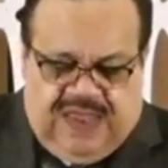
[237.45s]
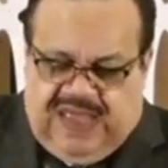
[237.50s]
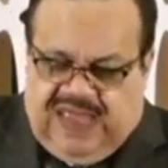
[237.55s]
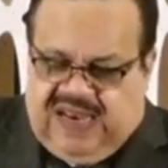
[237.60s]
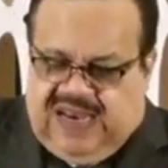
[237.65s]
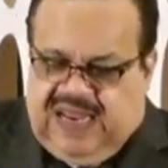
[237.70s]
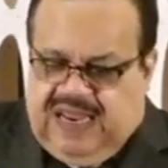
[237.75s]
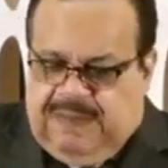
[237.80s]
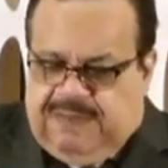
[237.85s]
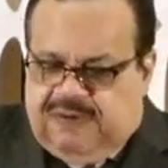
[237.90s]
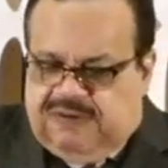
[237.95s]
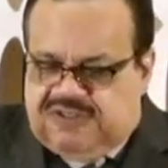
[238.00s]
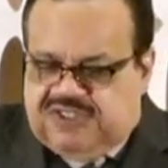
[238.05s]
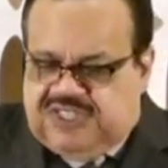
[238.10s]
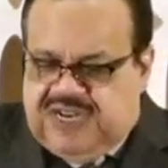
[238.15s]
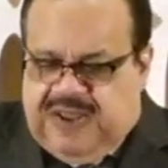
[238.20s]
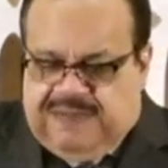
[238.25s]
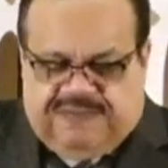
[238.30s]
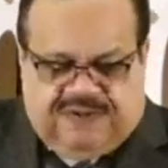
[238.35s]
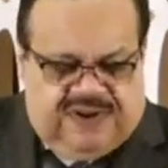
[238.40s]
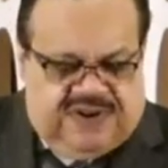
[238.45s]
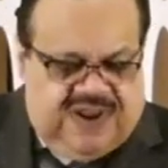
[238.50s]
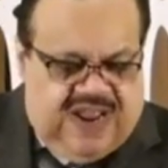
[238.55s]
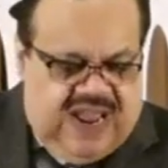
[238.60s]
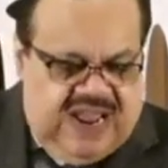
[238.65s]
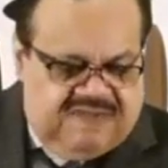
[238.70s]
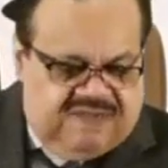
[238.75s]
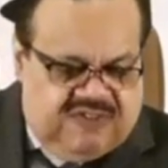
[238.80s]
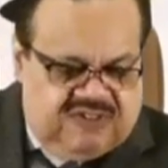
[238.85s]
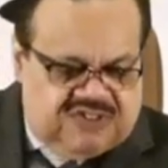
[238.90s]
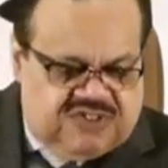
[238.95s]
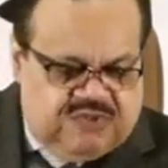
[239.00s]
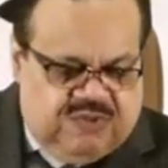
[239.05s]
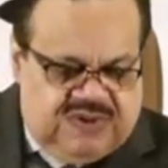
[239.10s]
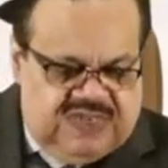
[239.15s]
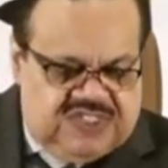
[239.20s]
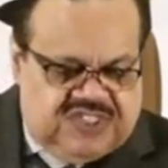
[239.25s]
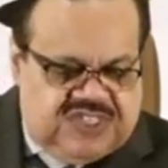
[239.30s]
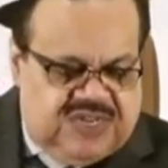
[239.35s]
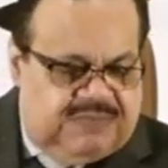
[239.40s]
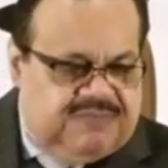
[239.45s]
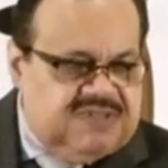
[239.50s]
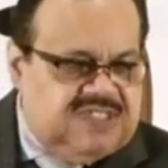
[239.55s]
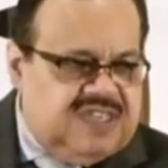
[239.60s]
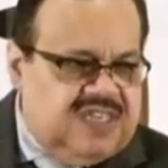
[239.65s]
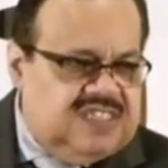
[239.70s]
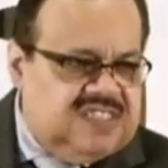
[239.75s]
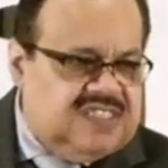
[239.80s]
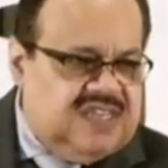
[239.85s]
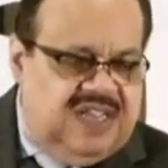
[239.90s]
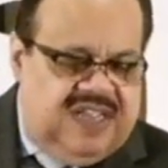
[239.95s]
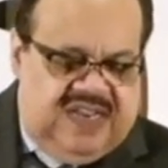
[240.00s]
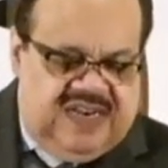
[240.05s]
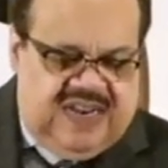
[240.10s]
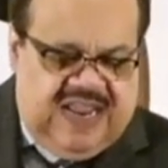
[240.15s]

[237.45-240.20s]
In Hebrews chapter 9, verse 27 says, And